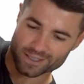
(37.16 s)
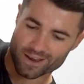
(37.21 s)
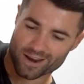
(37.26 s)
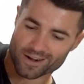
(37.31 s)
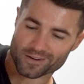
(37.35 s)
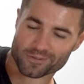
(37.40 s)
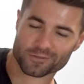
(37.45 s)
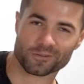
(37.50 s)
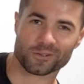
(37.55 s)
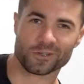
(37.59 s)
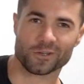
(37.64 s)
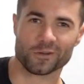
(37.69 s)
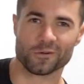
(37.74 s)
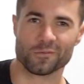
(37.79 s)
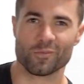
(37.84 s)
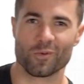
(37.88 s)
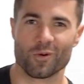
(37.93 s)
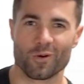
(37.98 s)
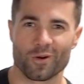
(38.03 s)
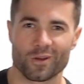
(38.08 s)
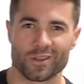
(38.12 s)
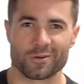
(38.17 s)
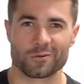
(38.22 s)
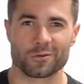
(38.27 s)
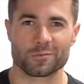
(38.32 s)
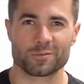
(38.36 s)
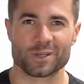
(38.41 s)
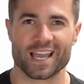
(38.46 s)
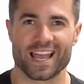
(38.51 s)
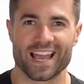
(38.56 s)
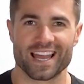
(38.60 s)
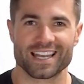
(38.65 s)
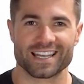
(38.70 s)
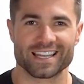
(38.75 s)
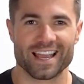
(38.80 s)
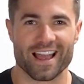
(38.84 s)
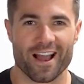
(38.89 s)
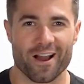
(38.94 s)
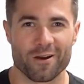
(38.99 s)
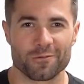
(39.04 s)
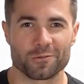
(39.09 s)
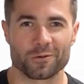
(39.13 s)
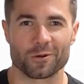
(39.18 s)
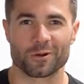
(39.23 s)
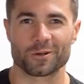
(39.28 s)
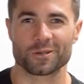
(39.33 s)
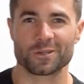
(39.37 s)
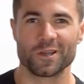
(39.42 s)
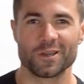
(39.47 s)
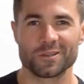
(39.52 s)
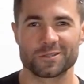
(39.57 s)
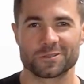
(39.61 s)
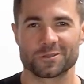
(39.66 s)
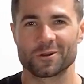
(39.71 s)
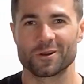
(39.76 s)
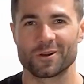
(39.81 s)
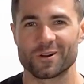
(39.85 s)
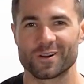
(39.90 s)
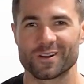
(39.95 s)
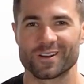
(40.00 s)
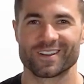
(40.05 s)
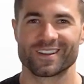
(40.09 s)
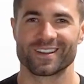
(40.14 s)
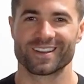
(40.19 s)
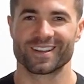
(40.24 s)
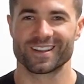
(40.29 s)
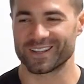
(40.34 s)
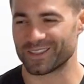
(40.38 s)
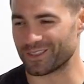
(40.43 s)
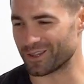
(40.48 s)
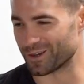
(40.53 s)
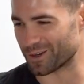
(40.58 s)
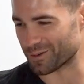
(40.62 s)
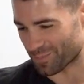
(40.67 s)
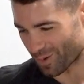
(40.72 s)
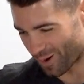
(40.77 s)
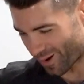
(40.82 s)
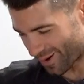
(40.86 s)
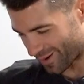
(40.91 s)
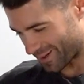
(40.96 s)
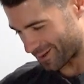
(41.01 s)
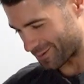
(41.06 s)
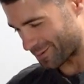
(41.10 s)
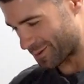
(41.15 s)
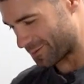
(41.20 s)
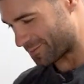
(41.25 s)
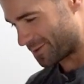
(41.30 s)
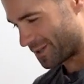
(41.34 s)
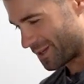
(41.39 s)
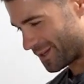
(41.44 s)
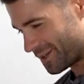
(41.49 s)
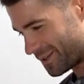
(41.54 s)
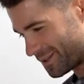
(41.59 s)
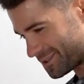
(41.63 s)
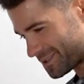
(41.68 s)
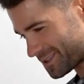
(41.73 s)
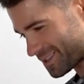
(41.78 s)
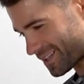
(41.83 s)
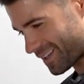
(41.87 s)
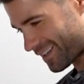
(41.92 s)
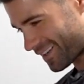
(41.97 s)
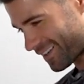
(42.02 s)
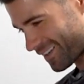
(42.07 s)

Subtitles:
got a few more that we'll be handing out for neutral third-party reviews.